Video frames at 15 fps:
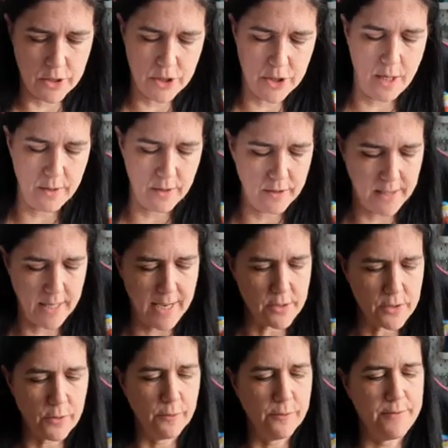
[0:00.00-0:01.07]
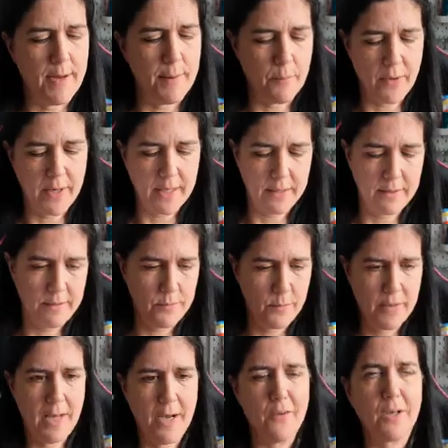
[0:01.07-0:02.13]
show you the actual fabric
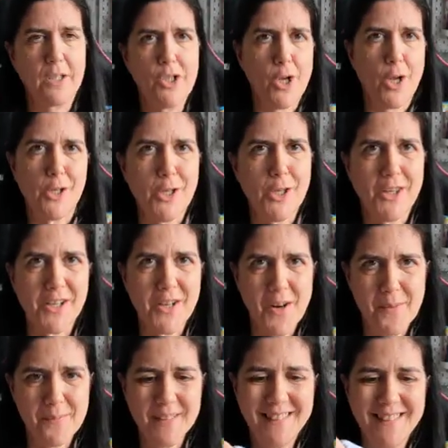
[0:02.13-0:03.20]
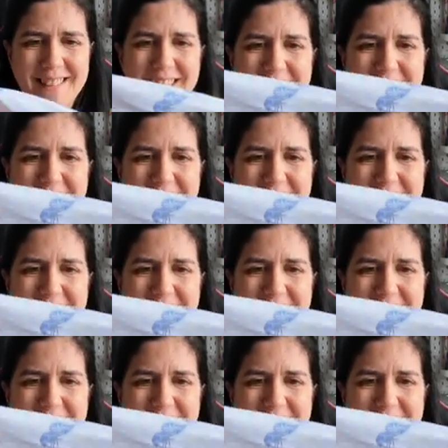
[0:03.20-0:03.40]
without showing you the garment,